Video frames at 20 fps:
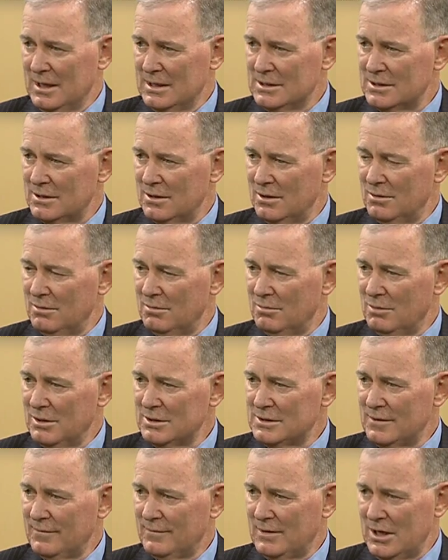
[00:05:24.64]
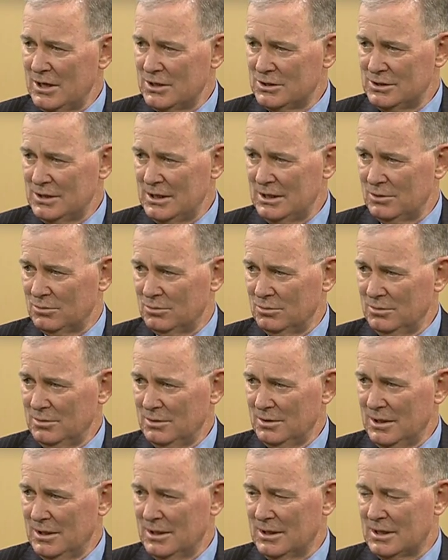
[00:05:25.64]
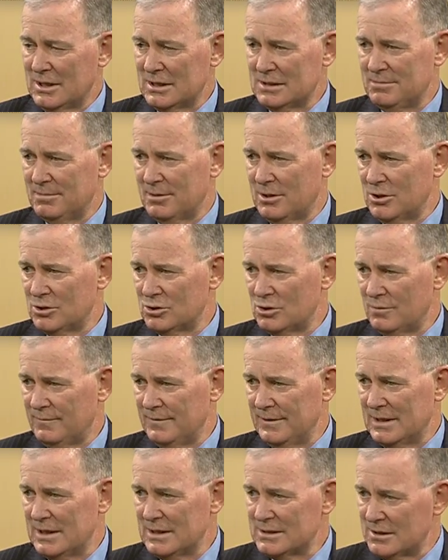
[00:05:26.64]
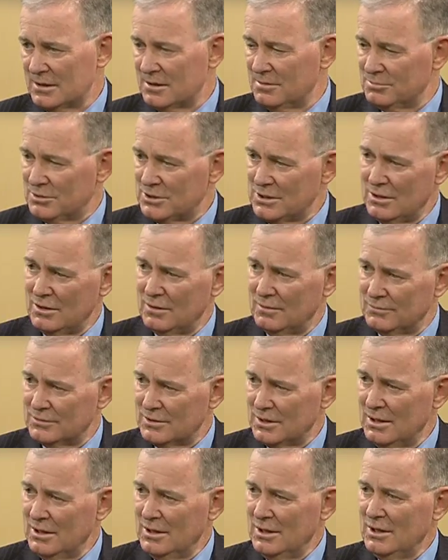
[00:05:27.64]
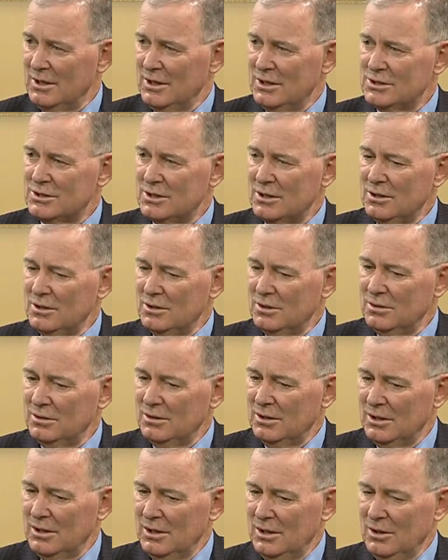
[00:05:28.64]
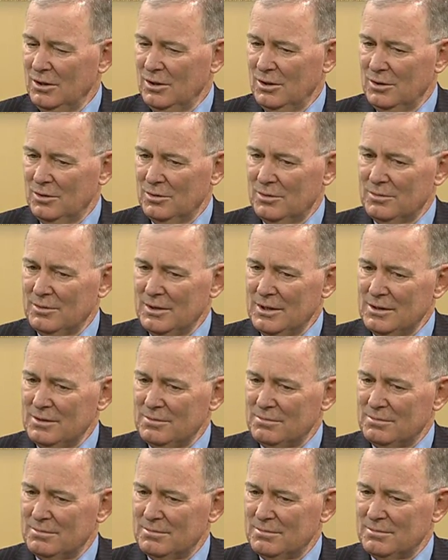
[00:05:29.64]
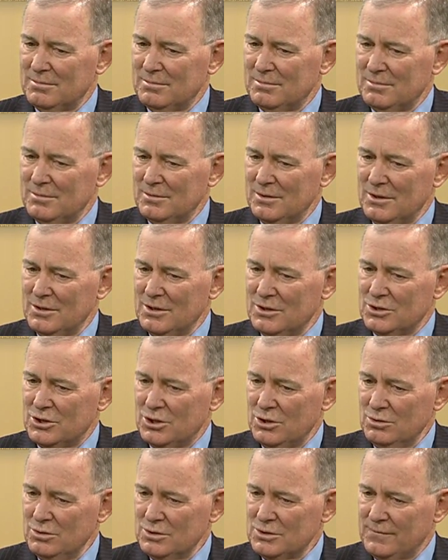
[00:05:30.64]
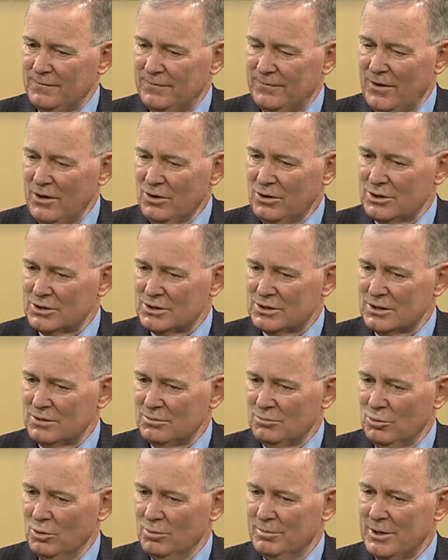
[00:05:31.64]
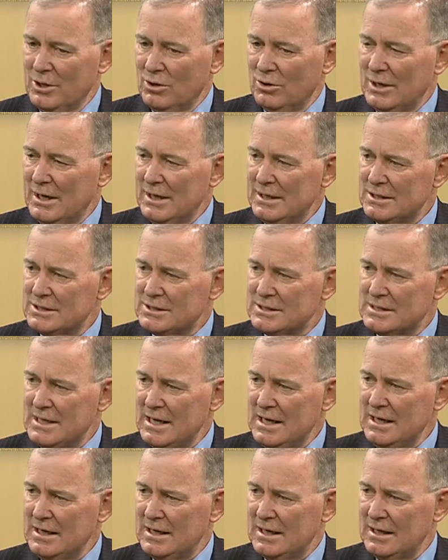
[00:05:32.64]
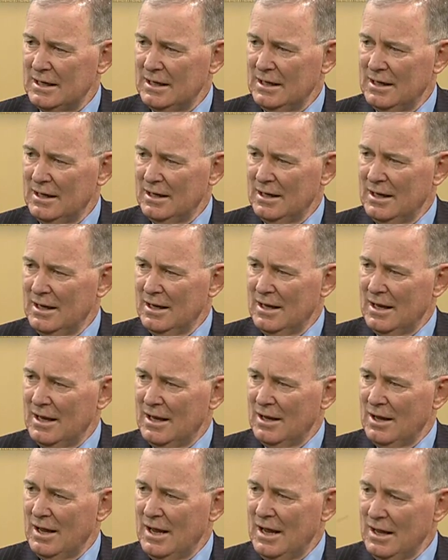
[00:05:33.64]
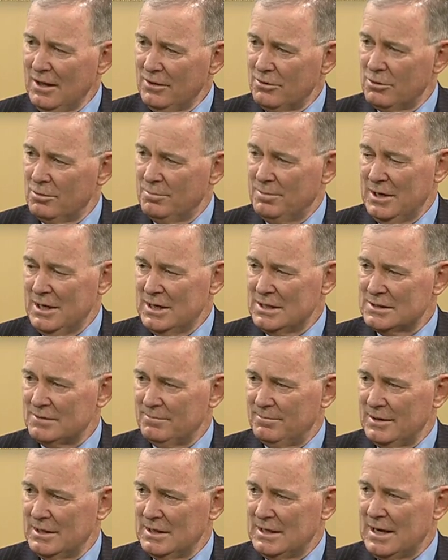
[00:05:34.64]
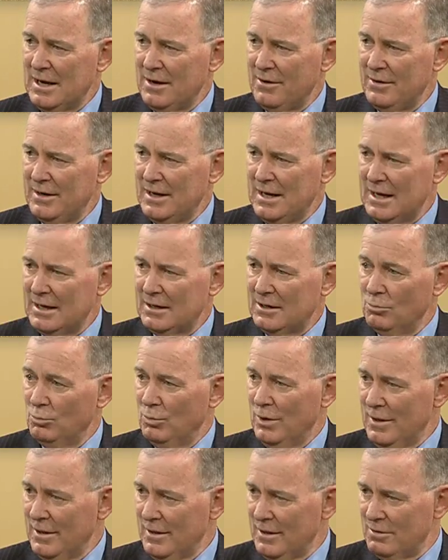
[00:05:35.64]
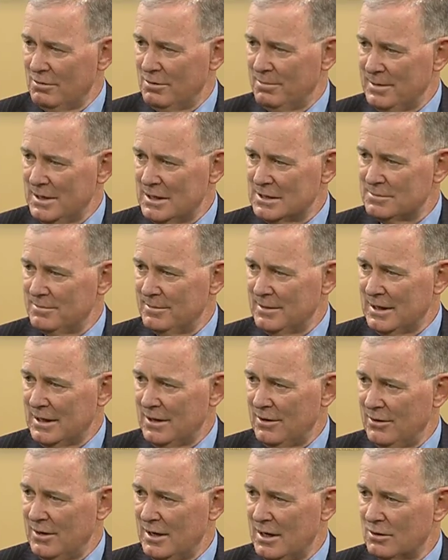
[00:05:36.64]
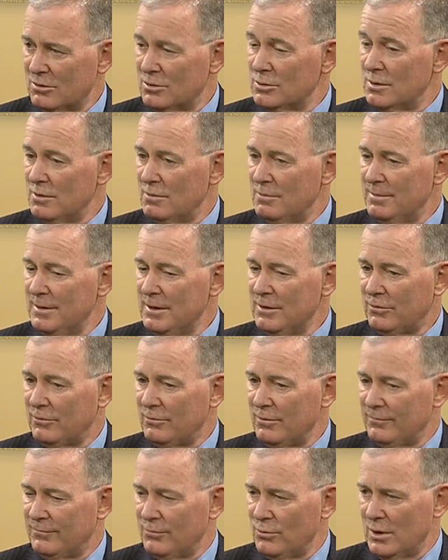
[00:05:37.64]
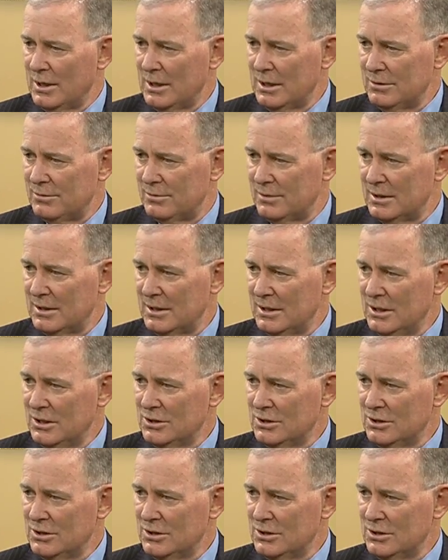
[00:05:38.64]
So once they've cash settled, the customer goes off and does it themselves. So the insurer's focus will be on understanding how the repairs are being carried out and whether the repairs are being carried out, because there have been 300 or 400